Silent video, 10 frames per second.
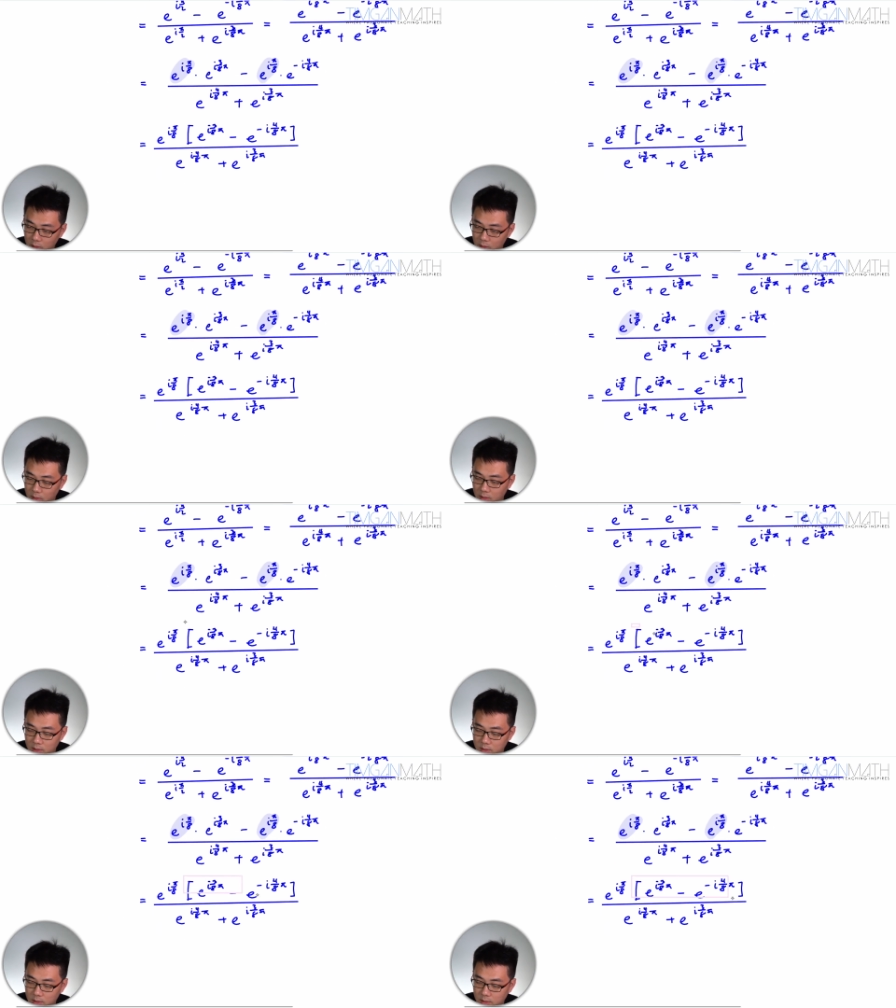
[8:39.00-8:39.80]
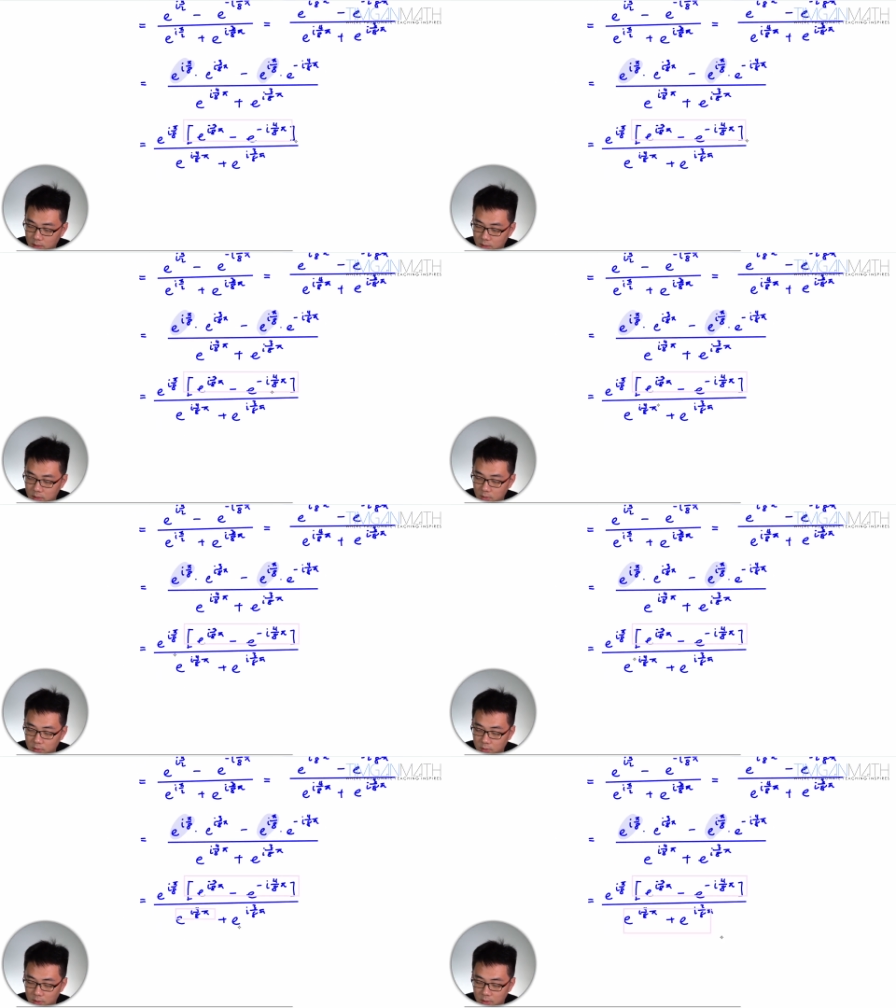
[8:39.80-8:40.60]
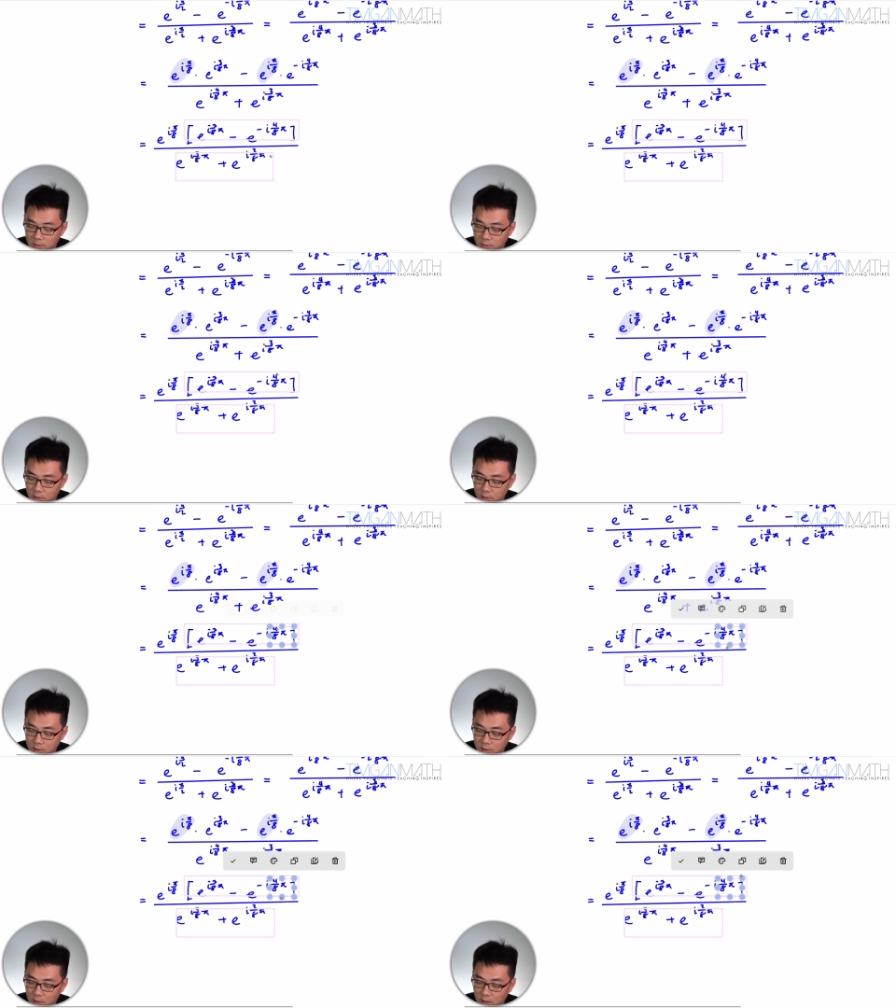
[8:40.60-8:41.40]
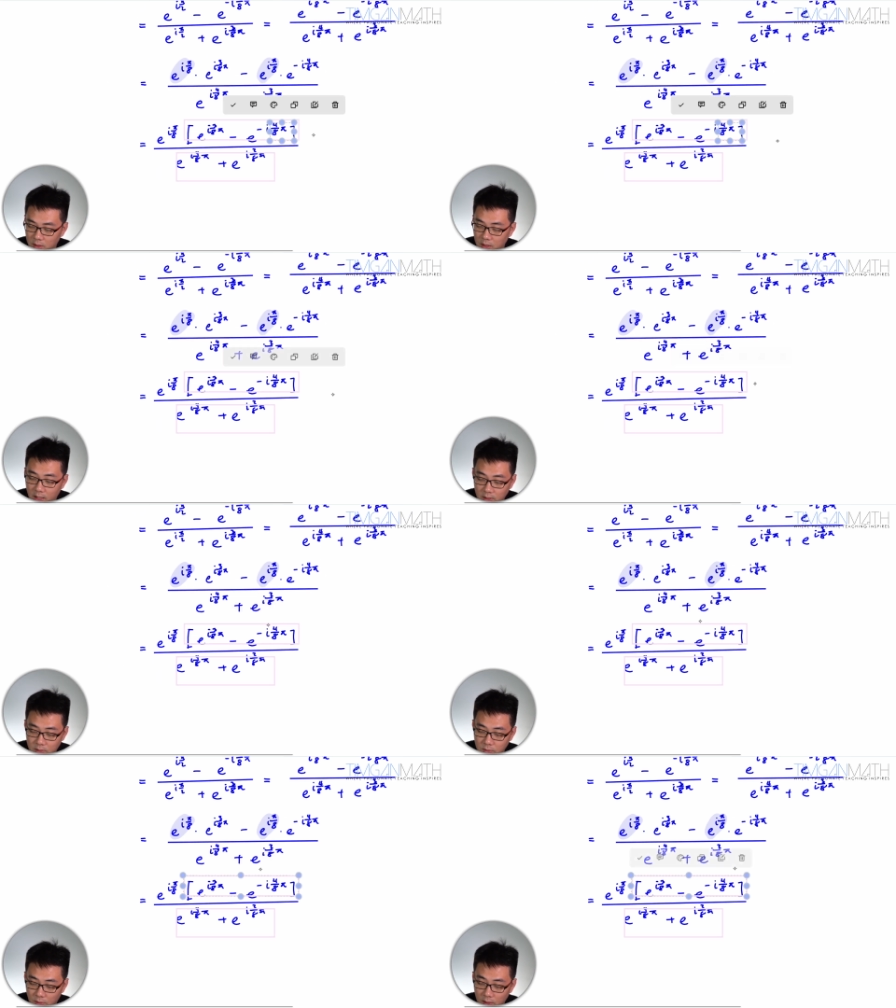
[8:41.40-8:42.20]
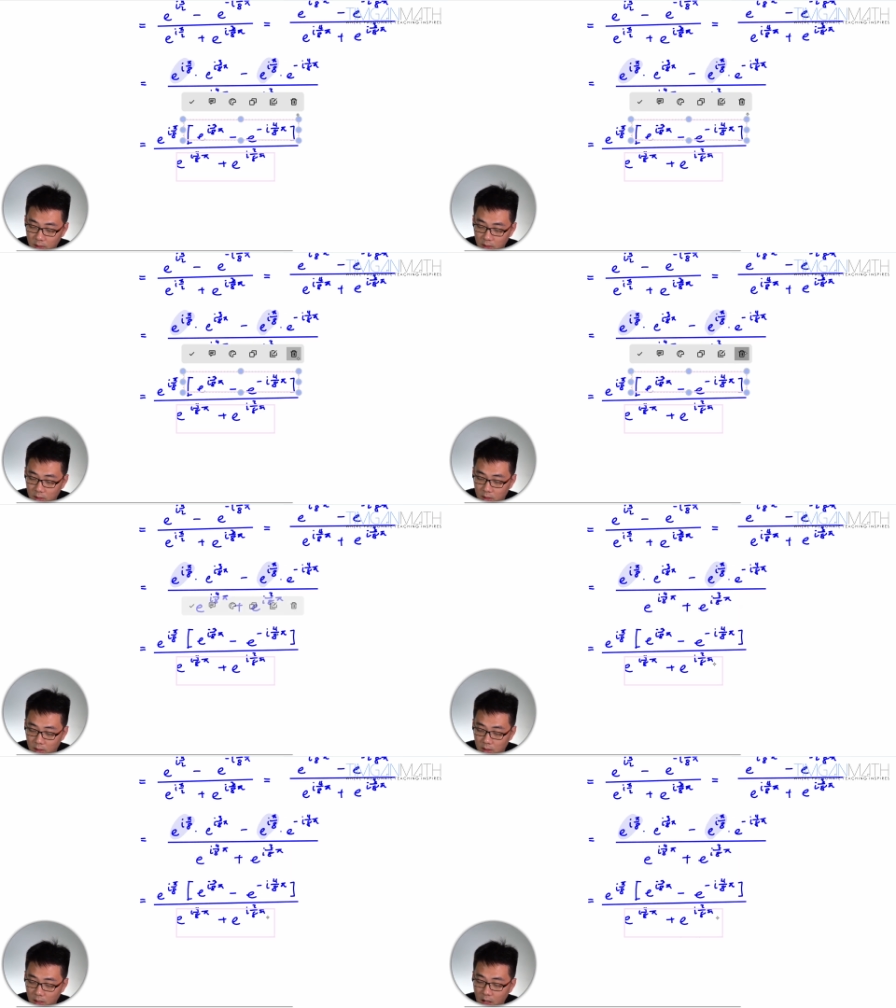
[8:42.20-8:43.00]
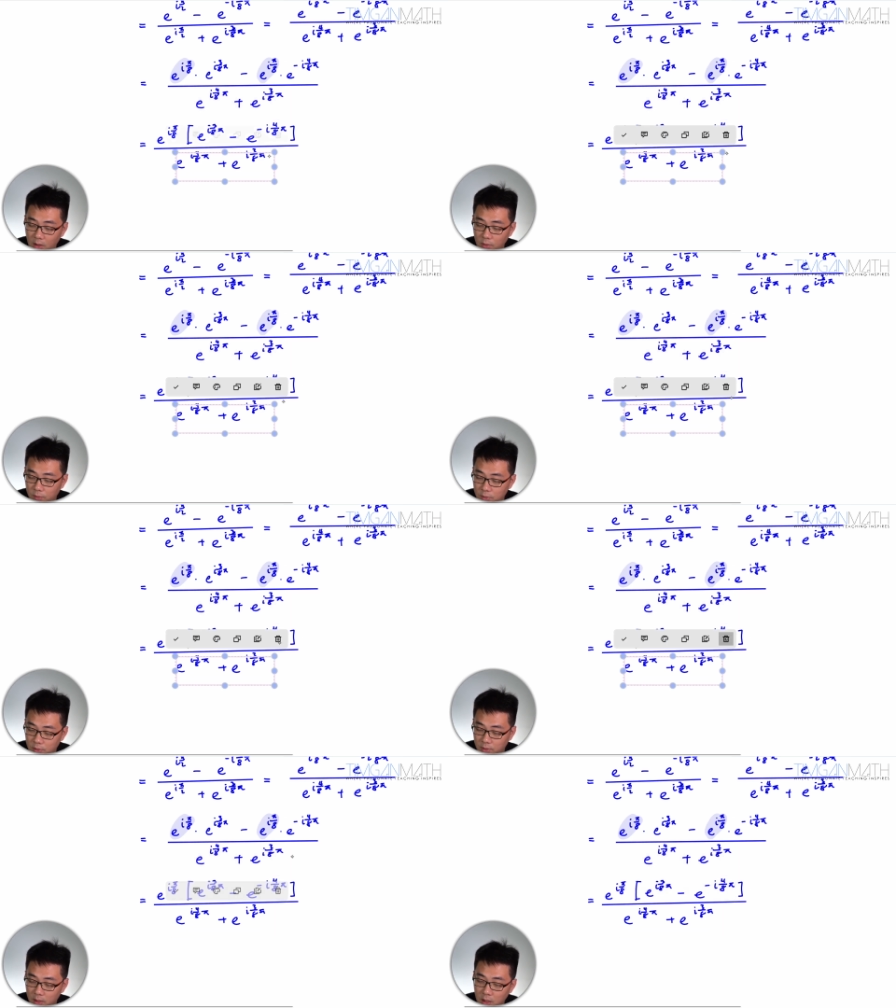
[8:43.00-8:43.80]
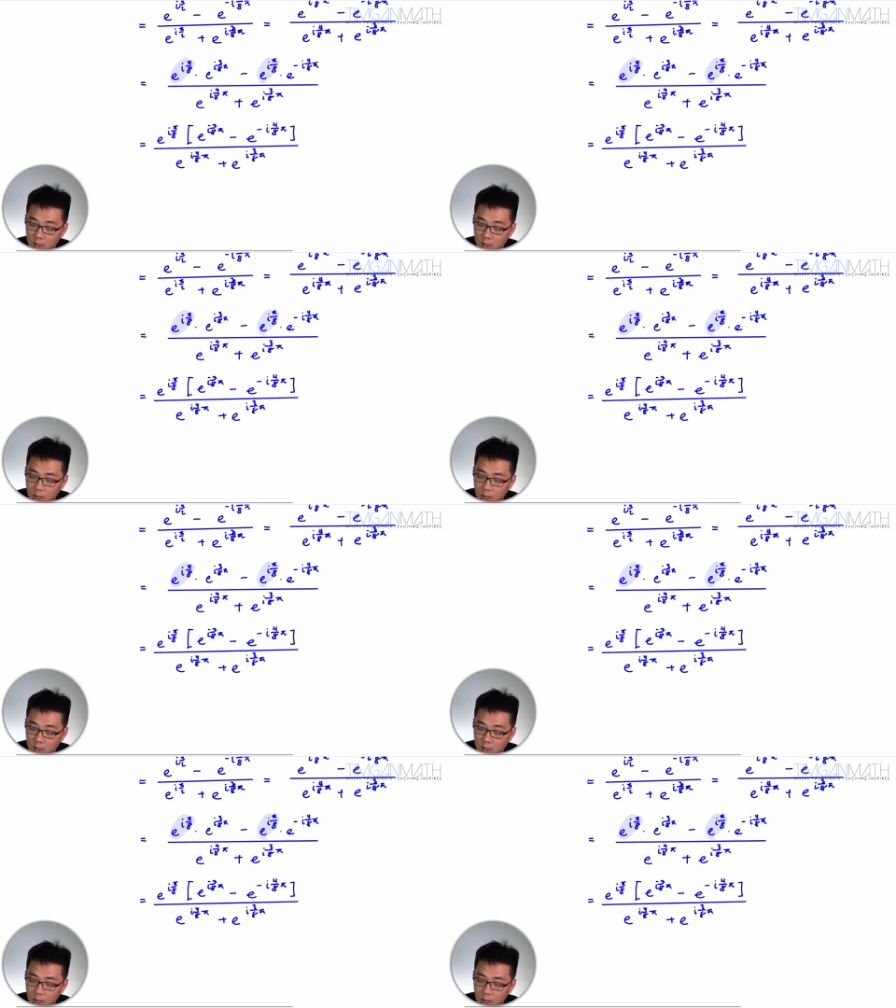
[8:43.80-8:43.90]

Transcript: this is equal to this, because it has to, right? How do we show that?